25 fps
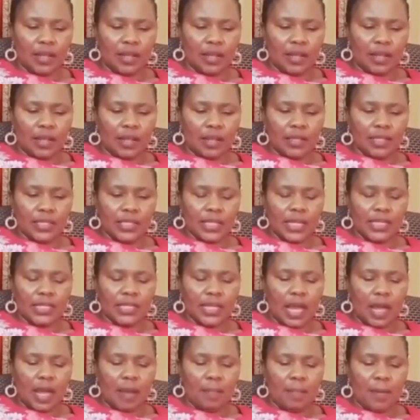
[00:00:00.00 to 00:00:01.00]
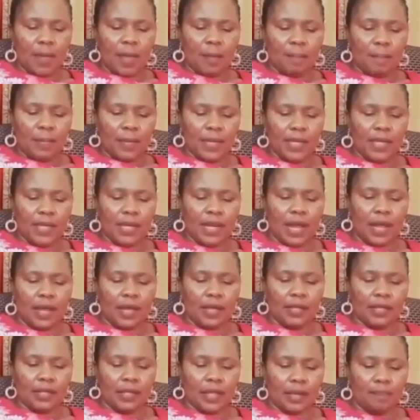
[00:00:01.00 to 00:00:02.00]
set up a pillar
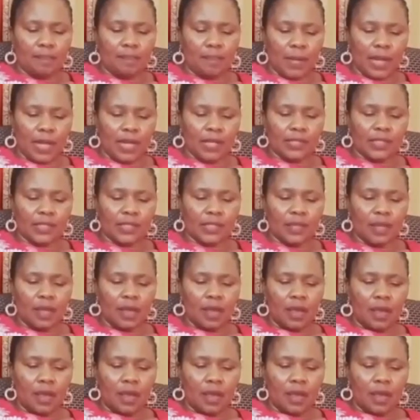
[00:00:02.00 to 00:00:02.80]
in that place